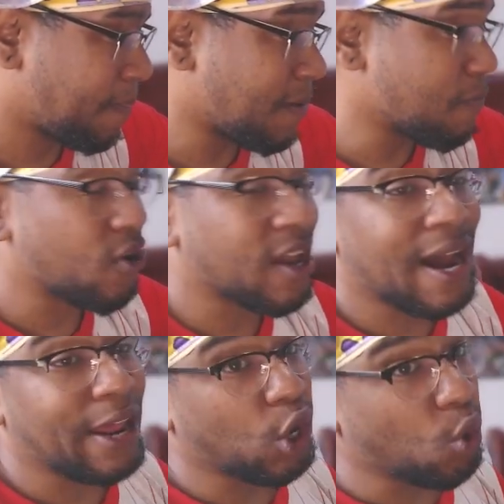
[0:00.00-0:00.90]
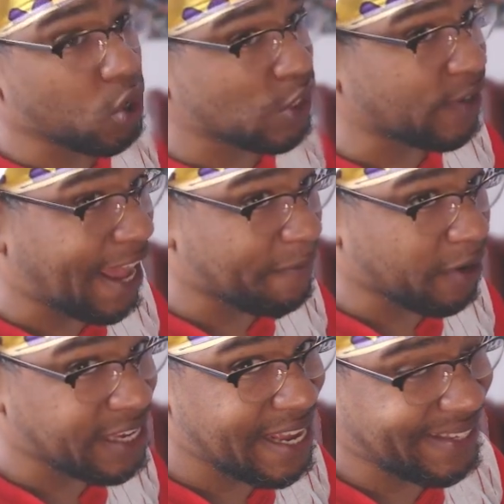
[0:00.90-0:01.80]
Murakan had no words for that, bro.
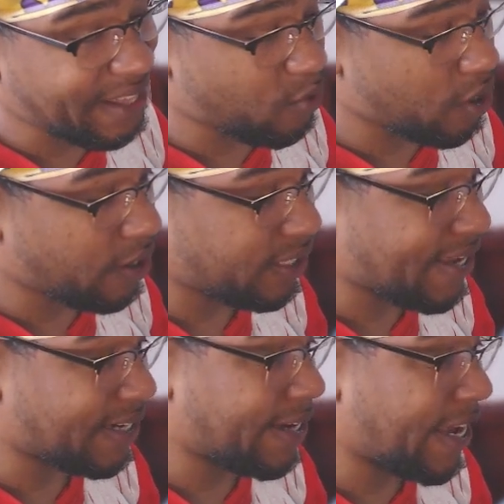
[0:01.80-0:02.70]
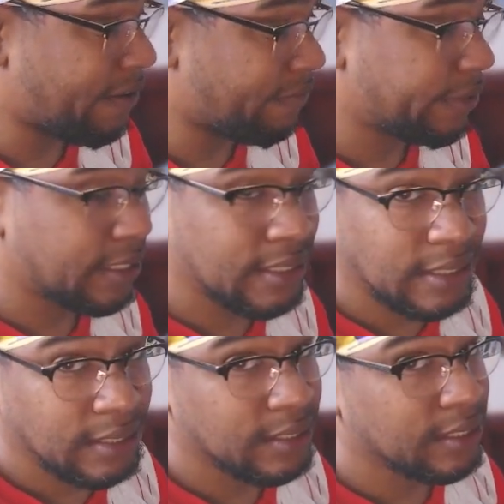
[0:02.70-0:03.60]
He ain't say a word. He's like, damn.
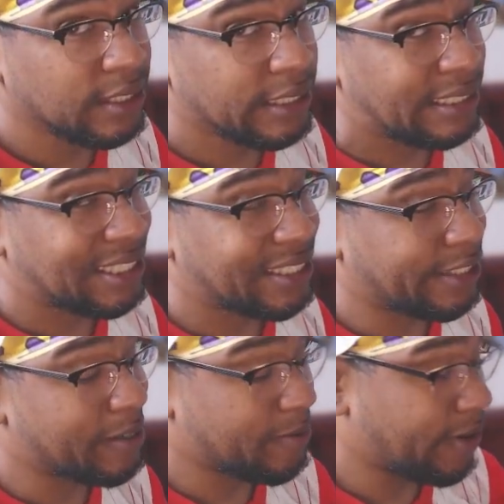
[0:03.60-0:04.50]
You must be